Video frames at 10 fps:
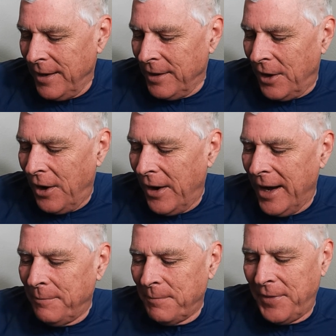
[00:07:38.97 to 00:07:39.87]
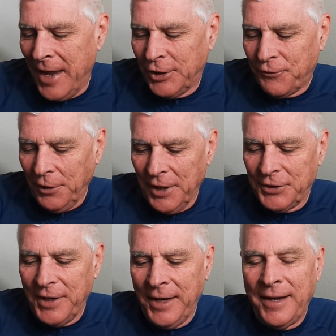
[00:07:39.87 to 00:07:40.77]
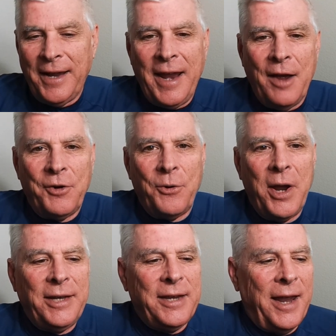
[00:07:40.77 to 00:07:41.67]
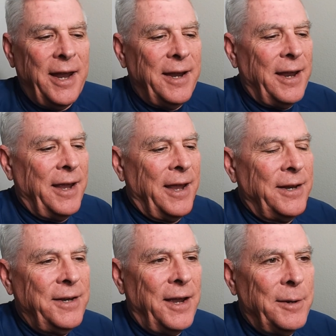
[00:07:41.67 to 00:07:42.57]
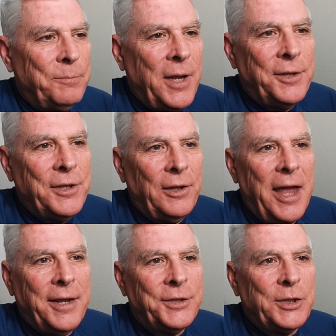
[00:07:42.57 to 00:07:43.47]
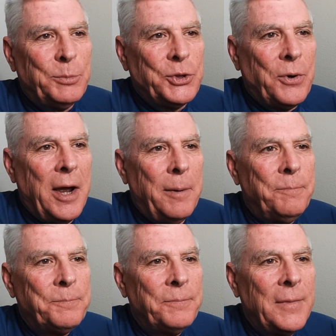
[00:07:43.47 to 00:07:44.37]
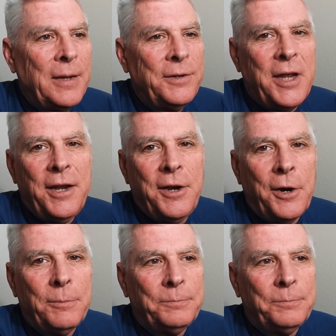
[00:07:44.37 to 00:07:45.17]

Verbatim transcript: All right. Thanks for listening. Have a great day and um, hit the like and subscribe. Take care.